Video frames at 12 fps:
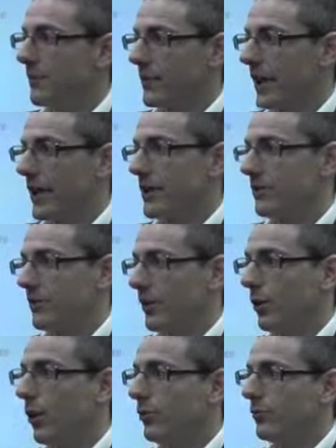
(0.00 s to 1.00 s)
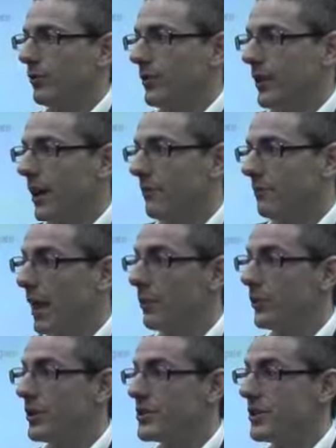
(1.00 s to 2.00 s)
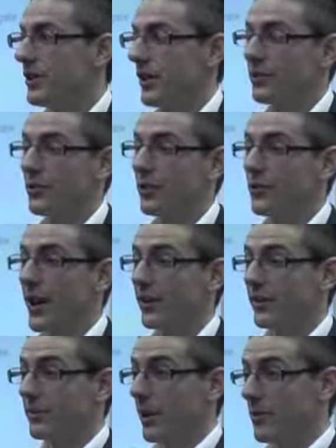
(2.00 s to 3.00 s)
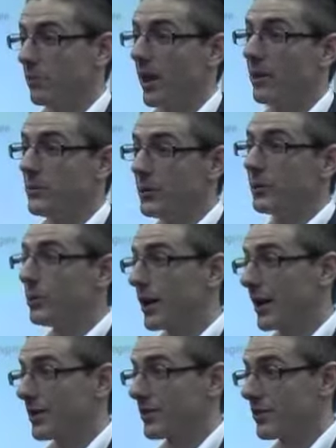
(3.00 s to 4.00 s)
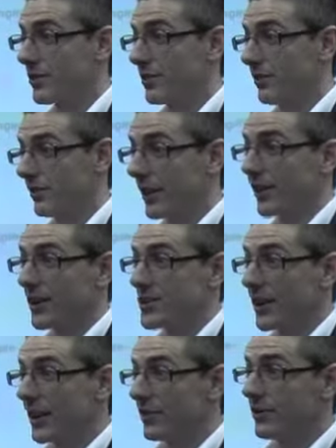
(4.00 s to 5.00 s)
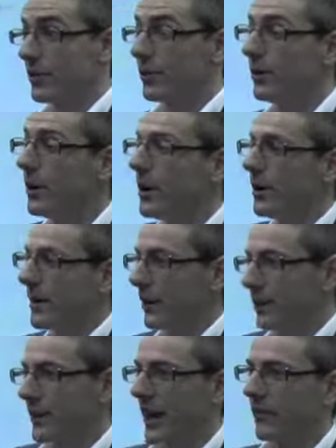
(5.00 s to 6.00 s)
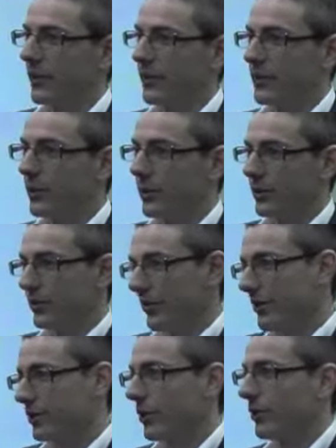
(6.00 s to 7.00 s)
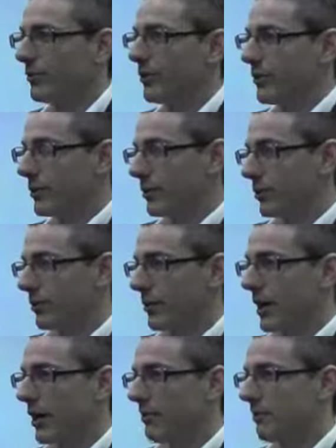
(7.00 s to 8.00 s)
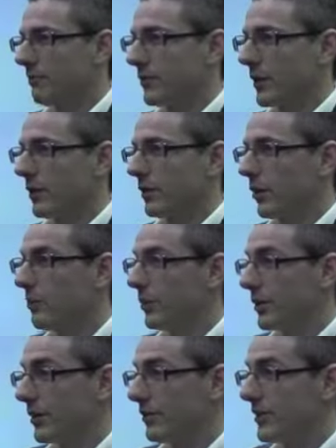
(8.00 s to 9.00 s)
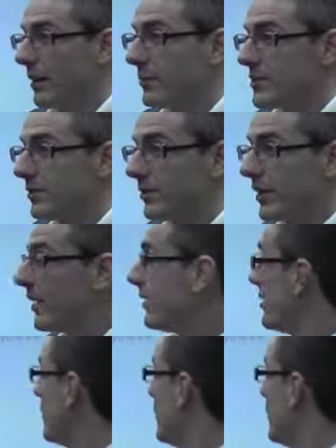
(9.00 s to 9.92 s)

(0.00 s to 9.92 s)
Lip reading: they fell off and were injured and turned around and blamed you and took legal action against you, then it would cover your defence costs and your liability for damages there.